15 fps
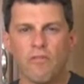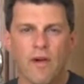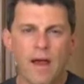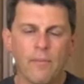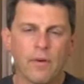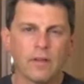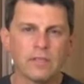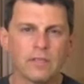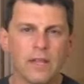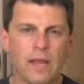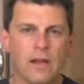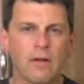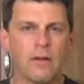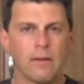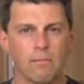or 5 months
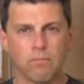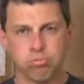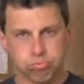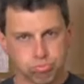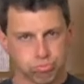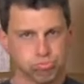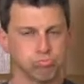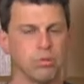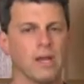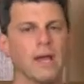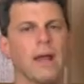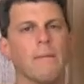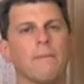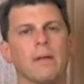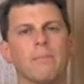later, and they
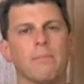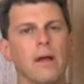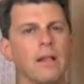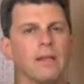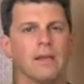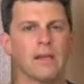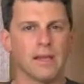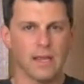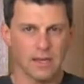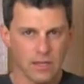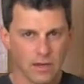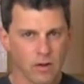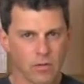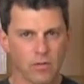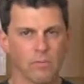got a big belly again.
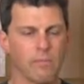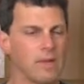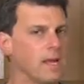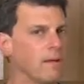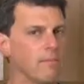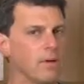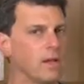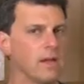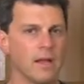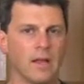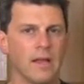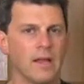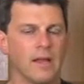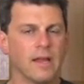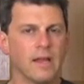You know, they're big,
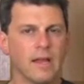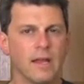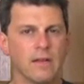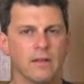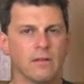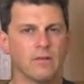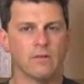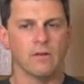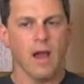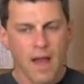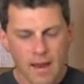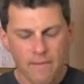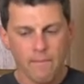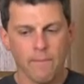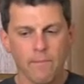and they're
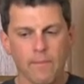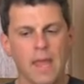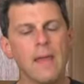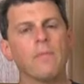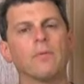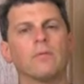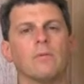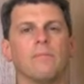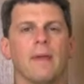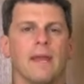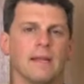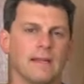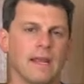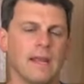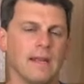not able to
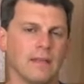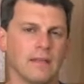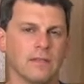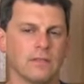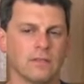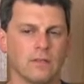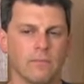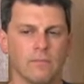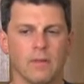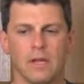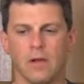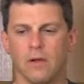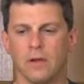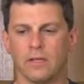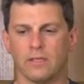maintain this
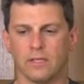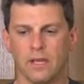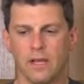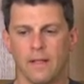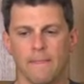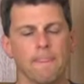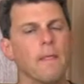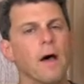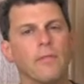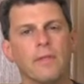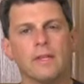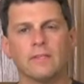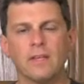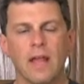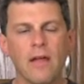because
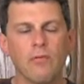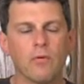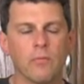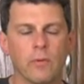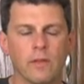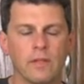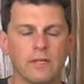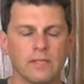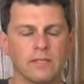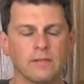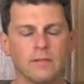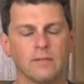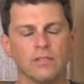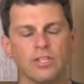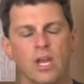nothing's ever really
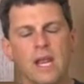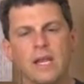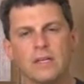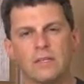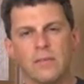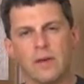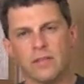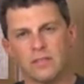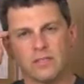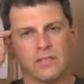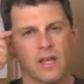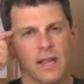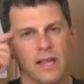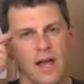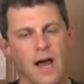changed about the
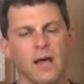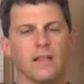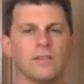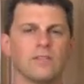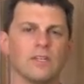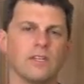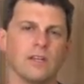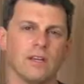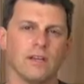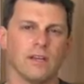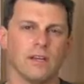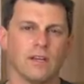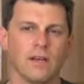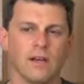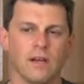psychology
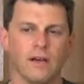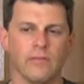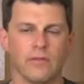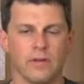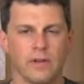of